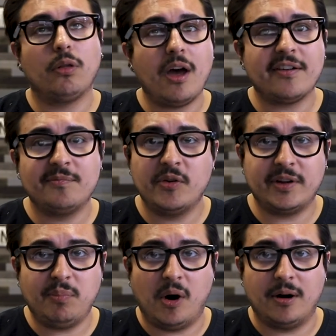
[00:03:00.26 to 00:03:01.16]
are a lot of
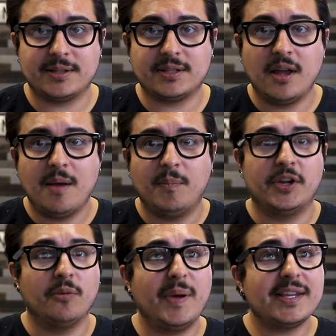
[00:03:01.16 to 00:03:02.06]
moving parts,
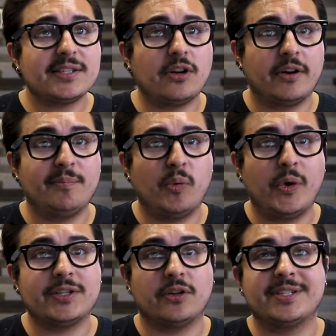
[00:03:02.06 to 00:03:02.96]
but your best starting
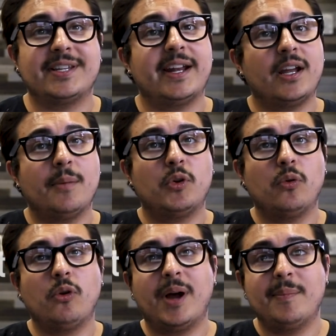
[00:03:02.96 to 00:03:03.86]
points are setting up
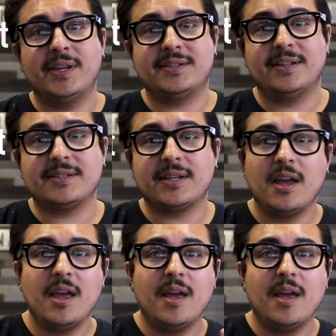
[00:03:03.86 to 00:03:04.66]
Google My Business,